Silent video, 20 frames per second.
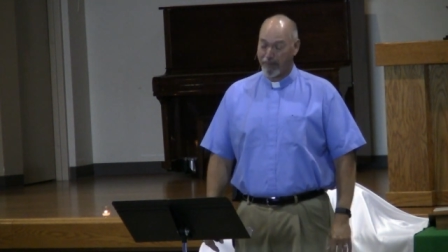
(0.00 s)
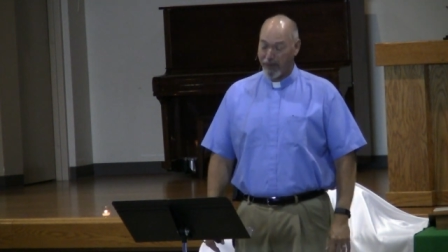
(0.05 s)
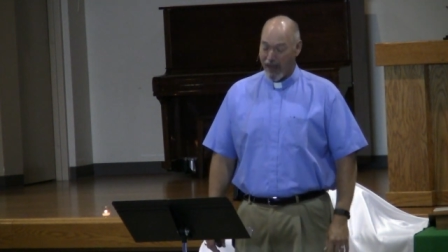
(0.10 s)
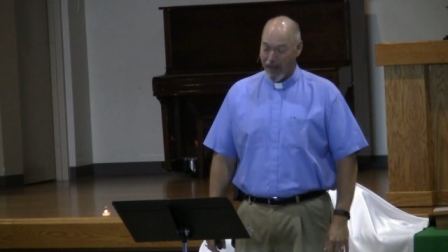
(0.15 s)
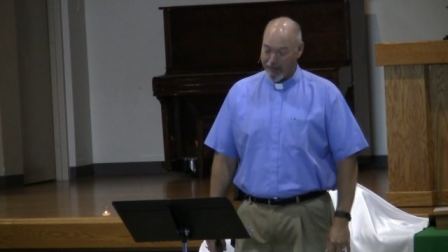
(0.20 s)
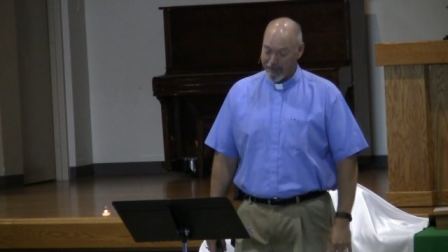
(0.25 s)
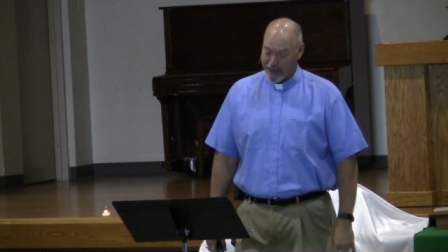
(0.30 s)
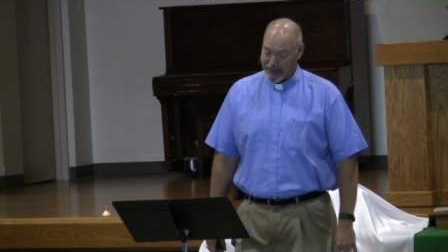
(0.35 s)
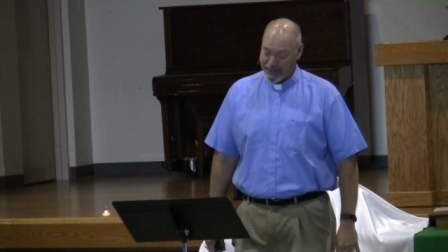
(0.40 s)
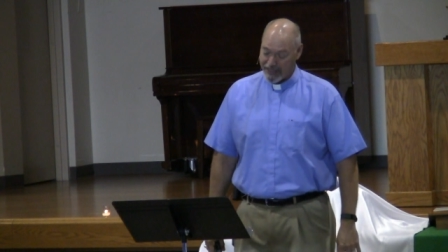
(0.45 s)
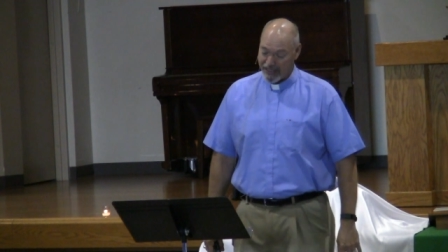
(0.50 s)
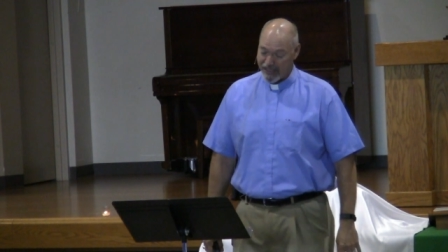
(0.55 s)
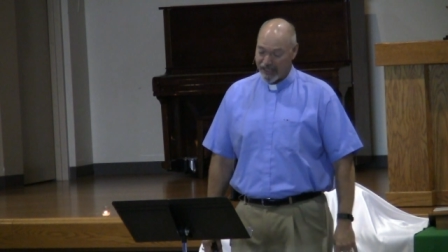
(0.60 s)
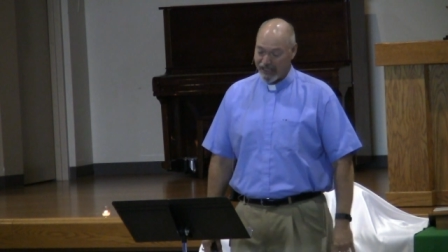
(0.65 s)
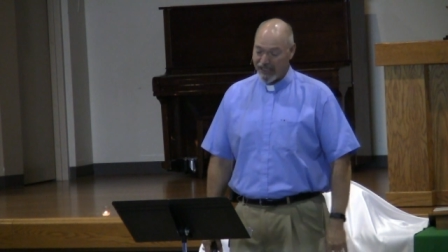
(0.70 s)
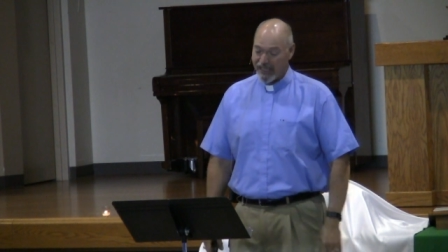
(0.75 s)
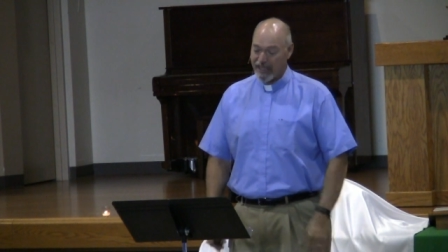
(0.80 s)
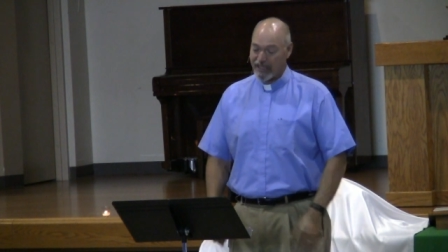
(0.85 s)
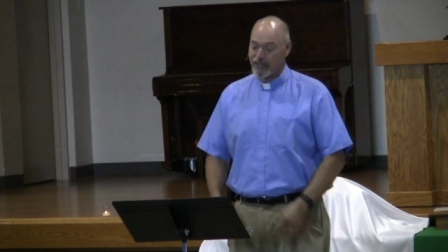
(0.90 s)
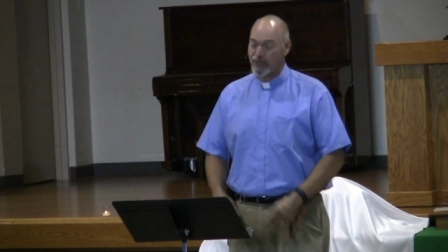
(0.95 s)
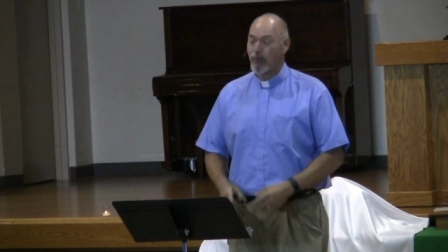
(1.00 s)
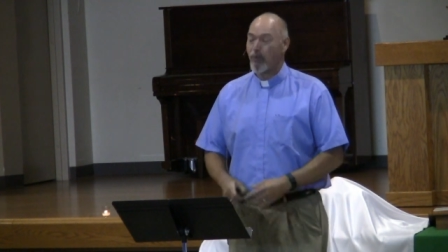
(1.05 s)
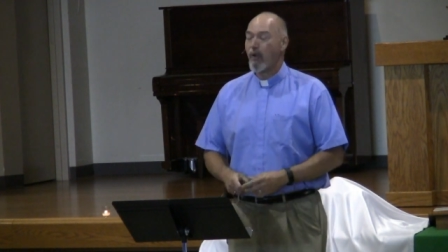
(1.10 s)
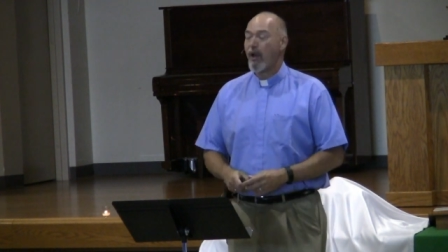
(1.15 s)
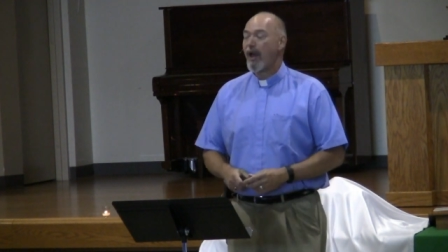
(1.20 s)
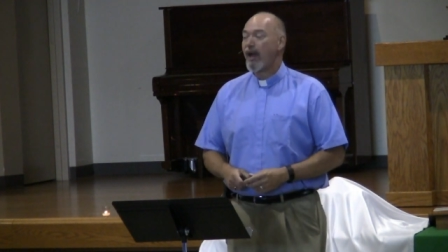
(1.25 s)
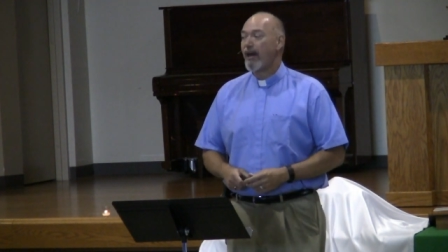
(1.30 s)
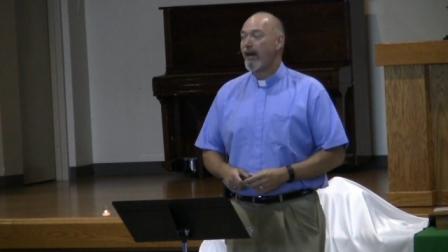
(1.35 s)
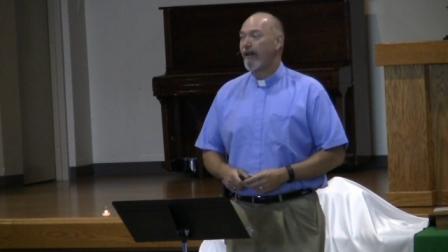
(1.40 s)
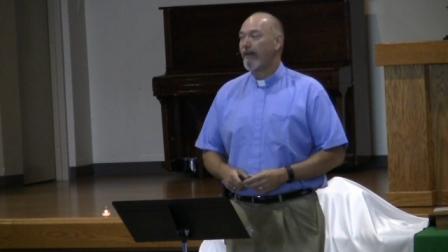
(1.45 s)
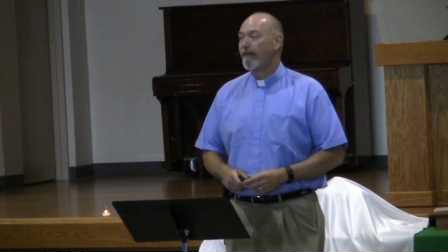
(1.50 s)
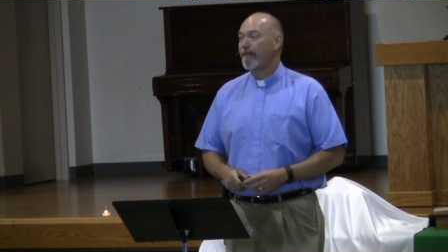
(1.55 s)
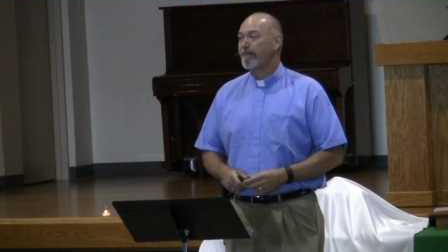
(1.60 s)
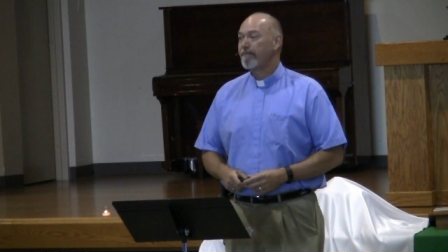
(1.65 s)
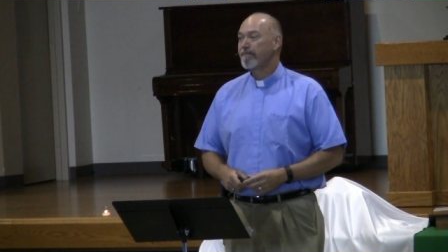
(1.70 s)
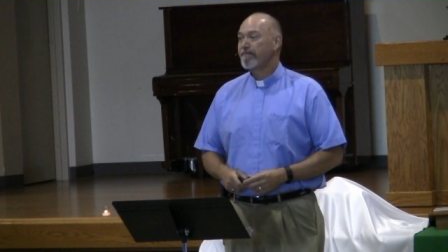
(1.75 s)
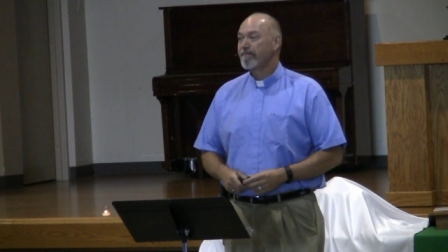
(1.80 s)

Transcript: proposition as well.